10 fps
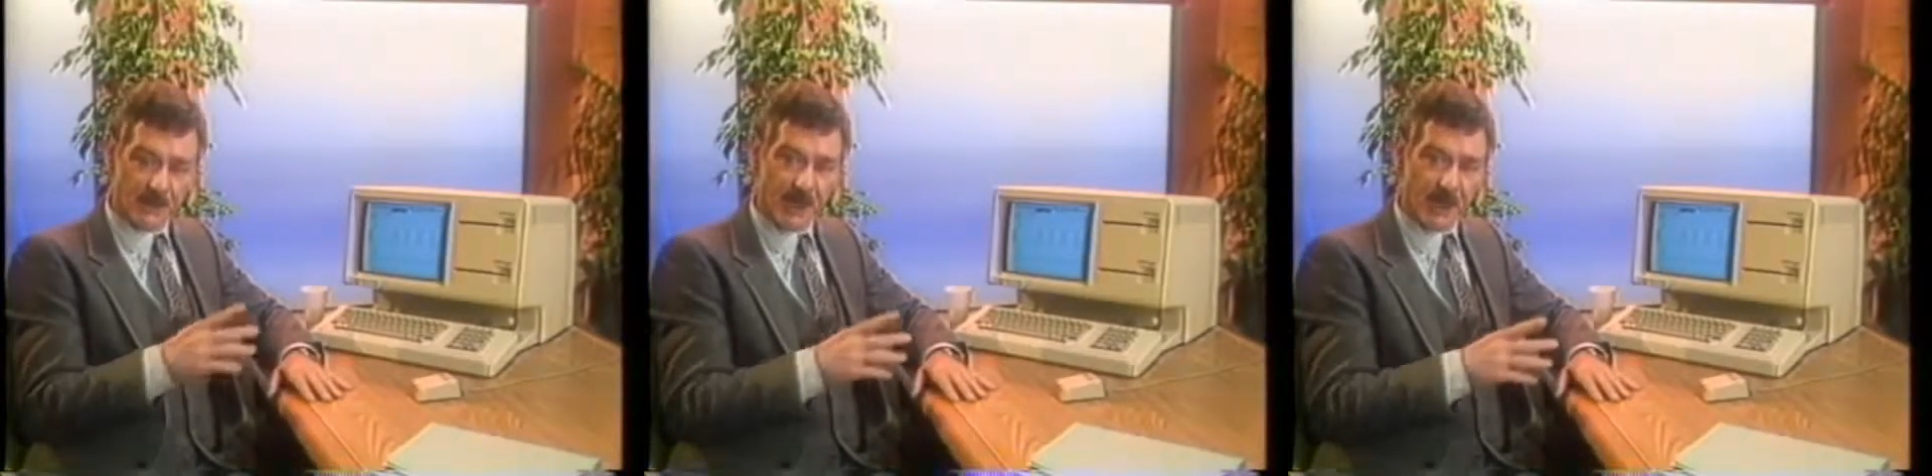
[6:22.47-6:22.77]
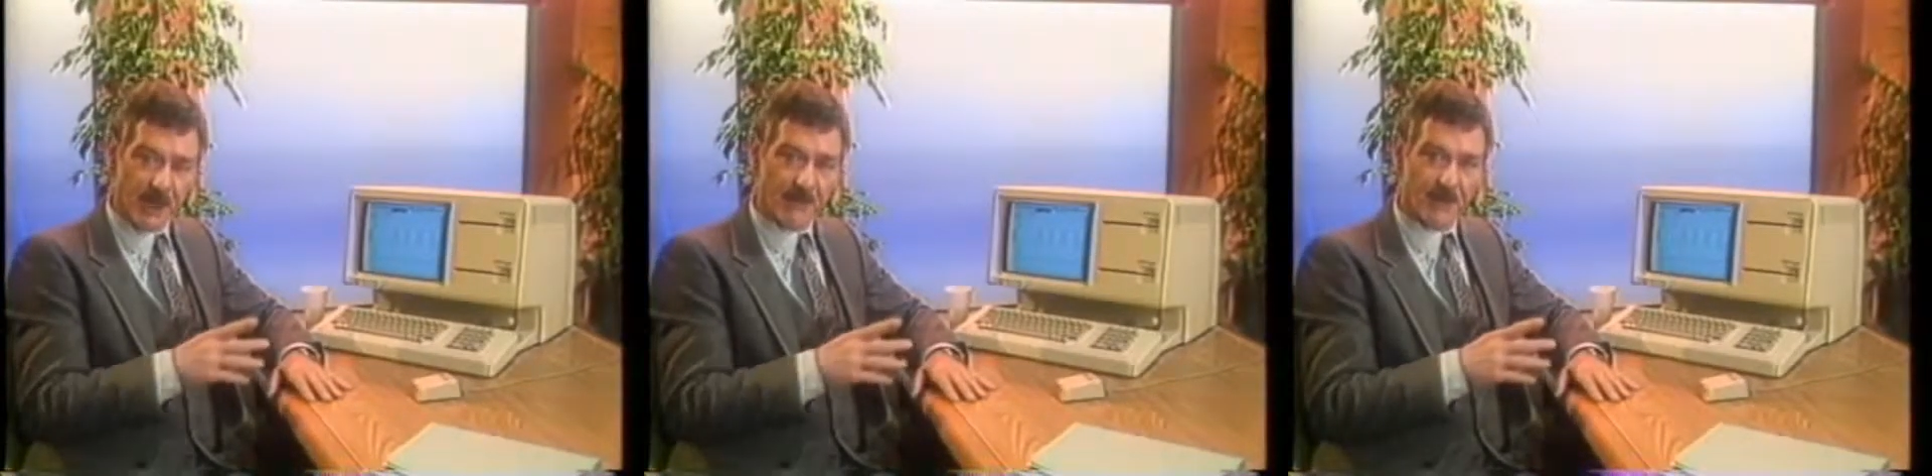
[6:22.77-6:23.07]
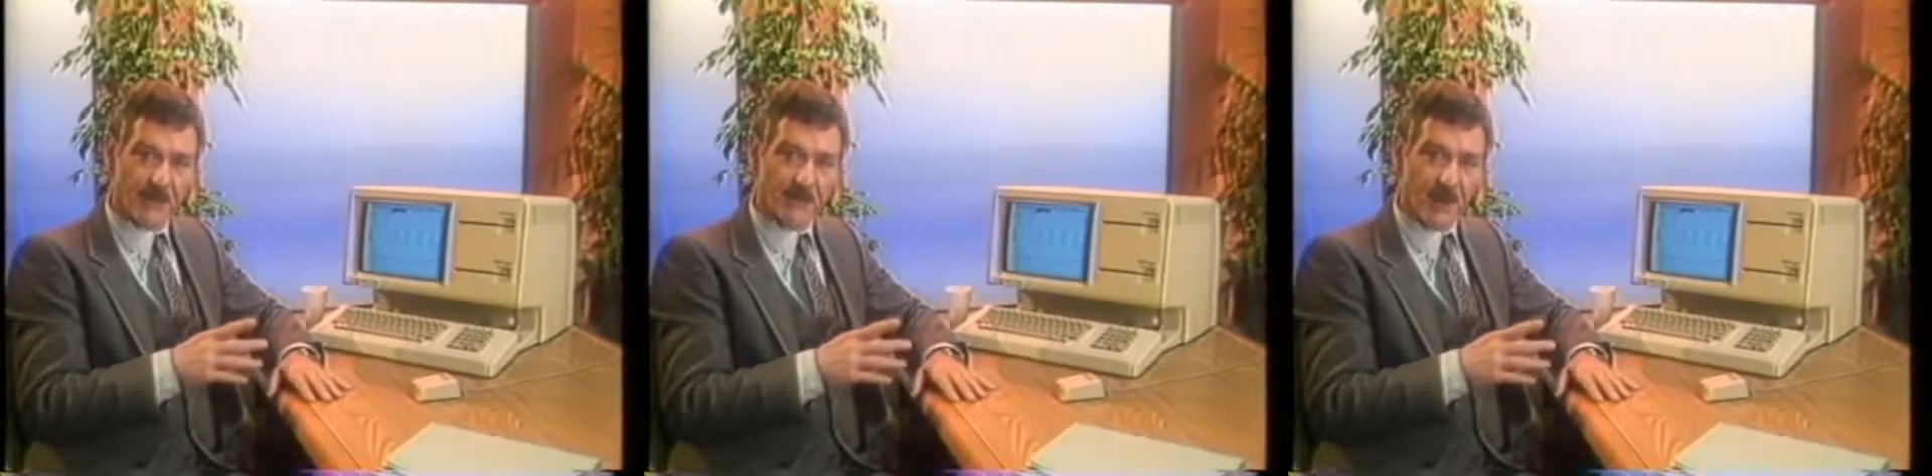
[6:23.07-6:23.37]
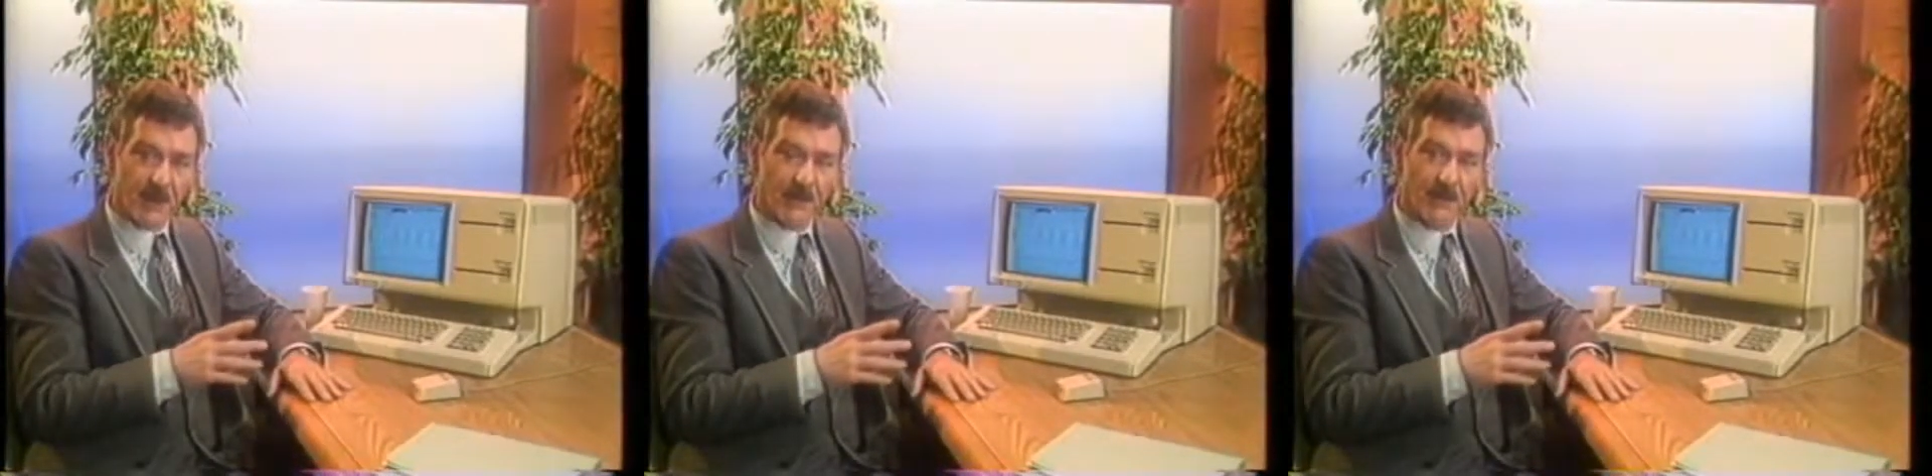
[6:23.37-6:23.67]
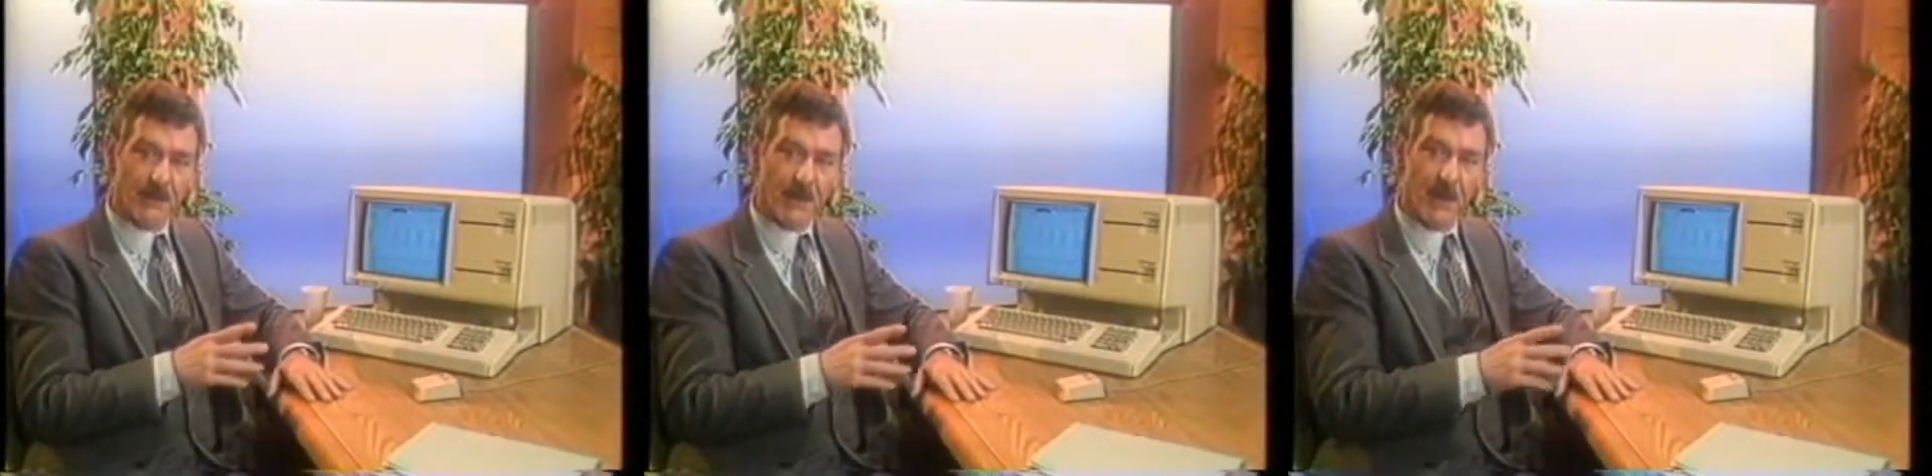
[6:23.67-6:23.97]
setting up this model,
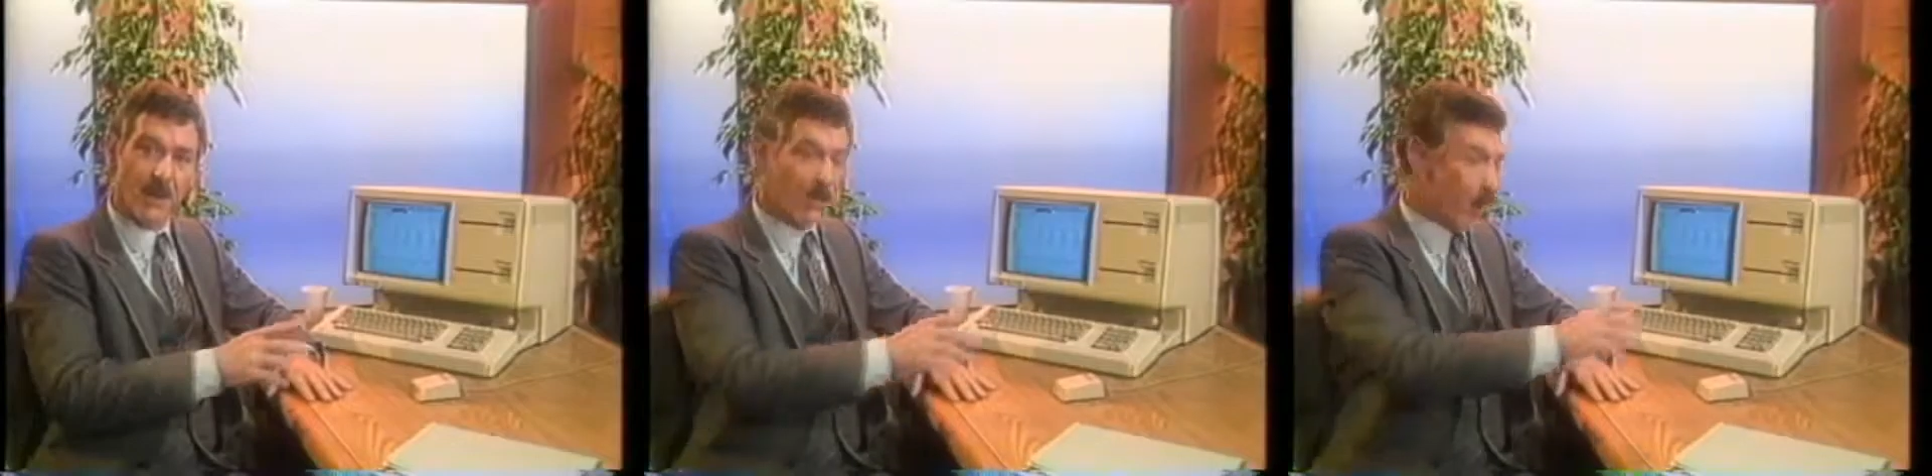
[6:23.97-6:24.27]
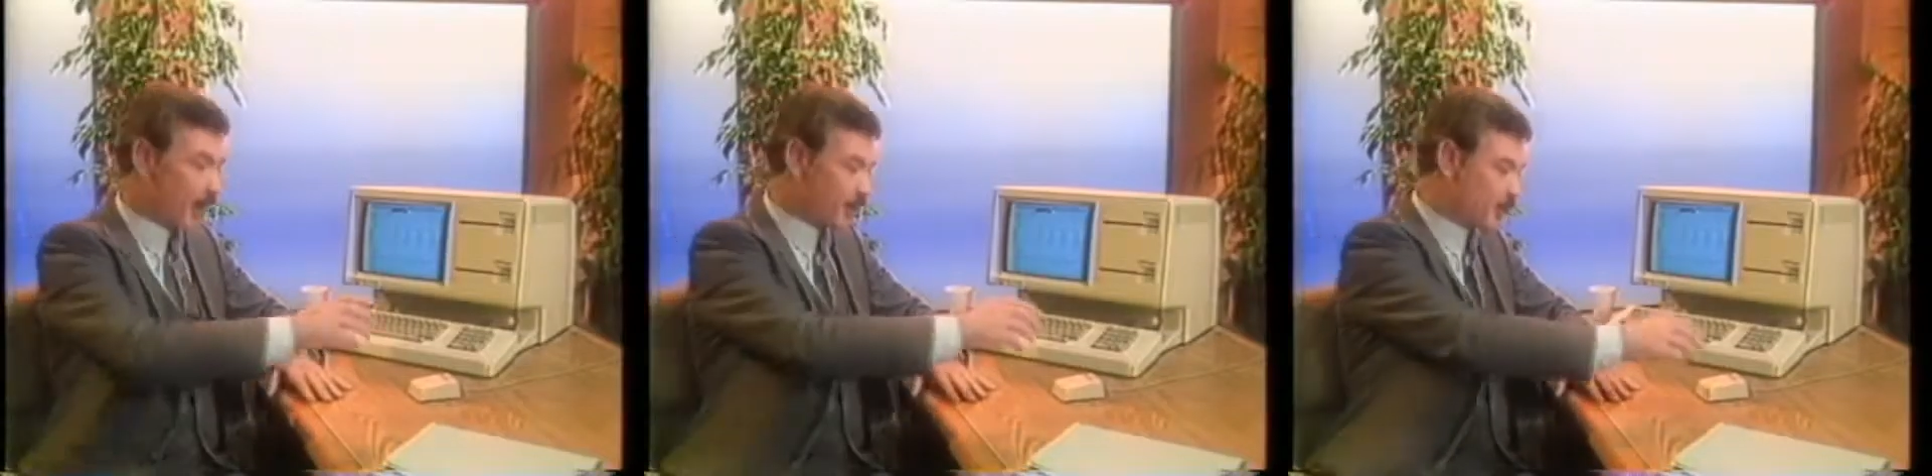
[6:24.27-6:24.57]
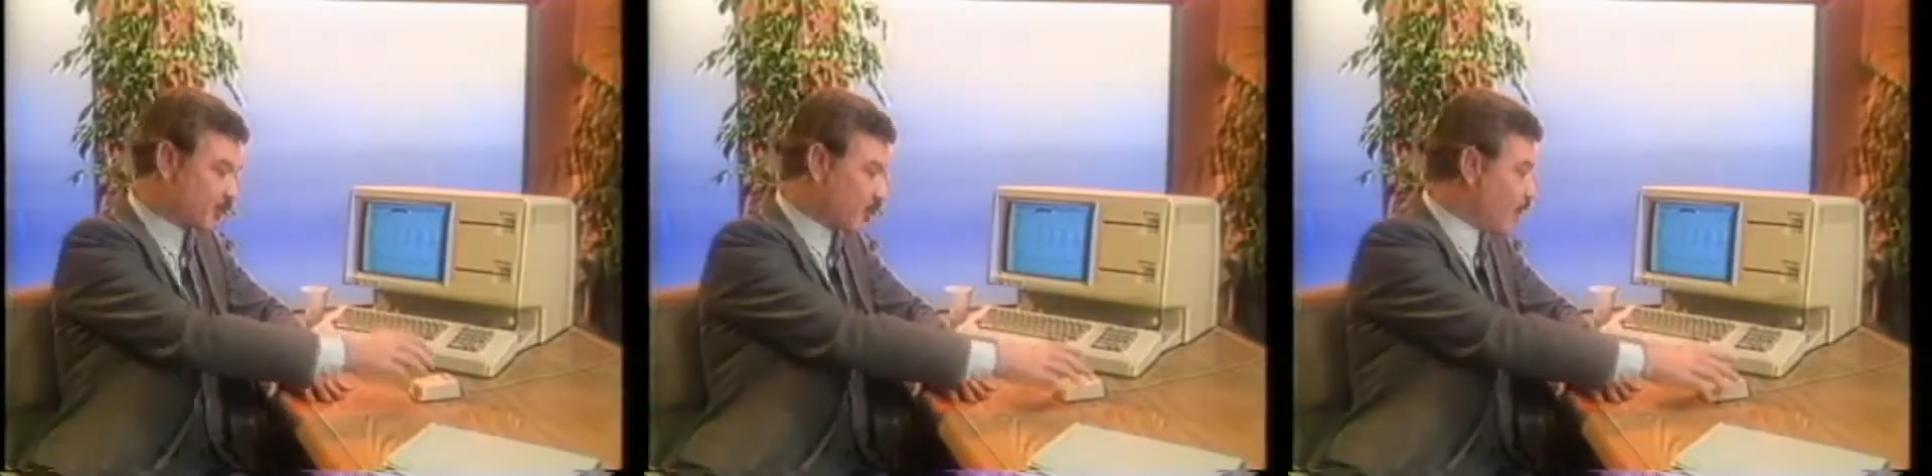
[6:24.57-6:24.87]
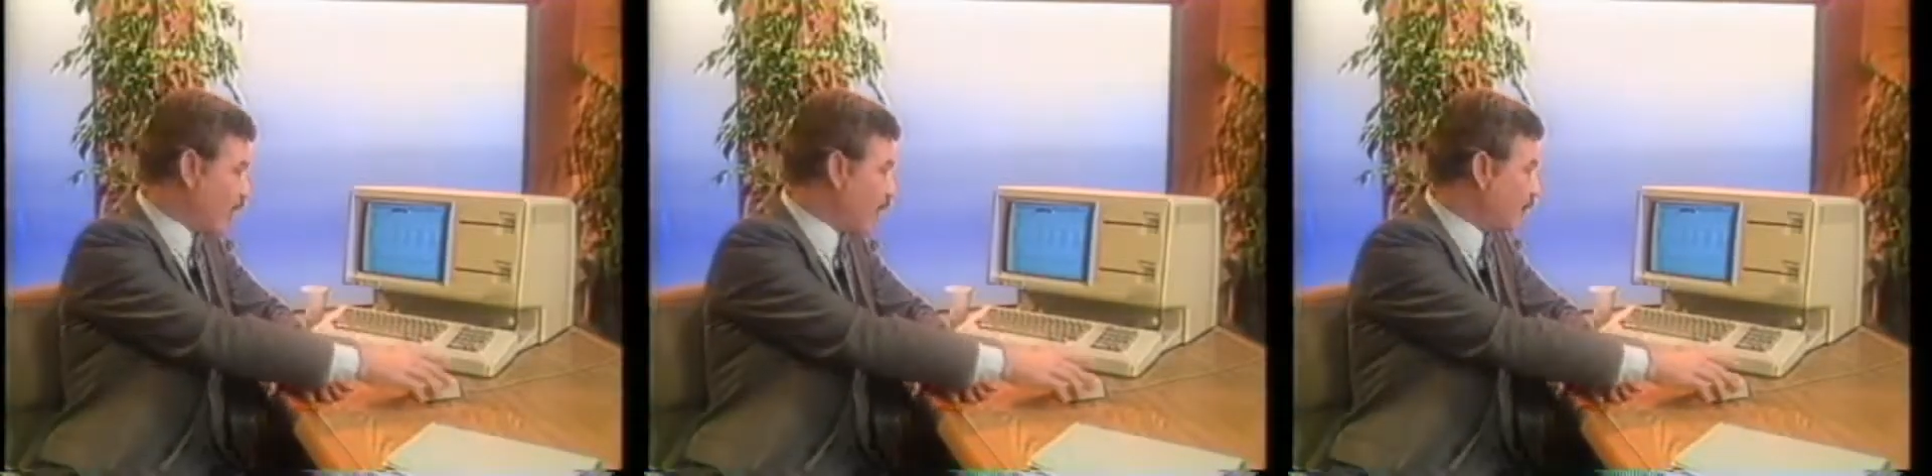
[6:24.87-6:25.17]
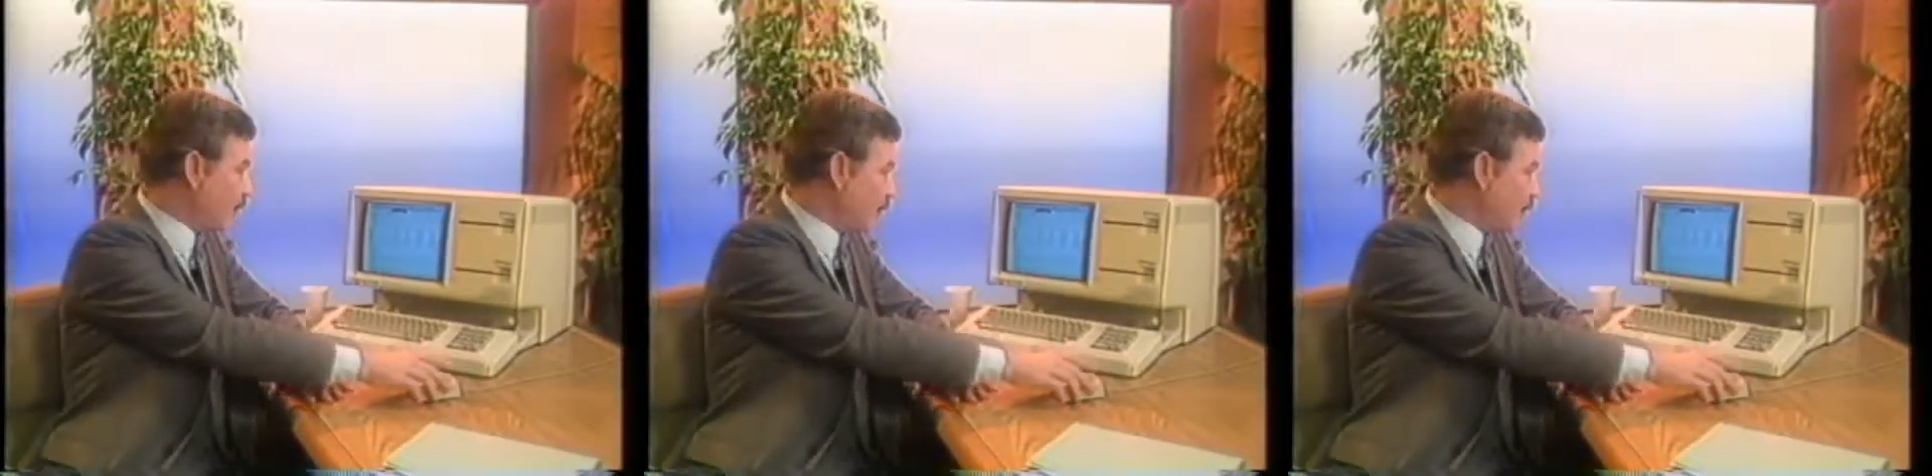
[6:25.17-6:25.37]
well, I could scroll up.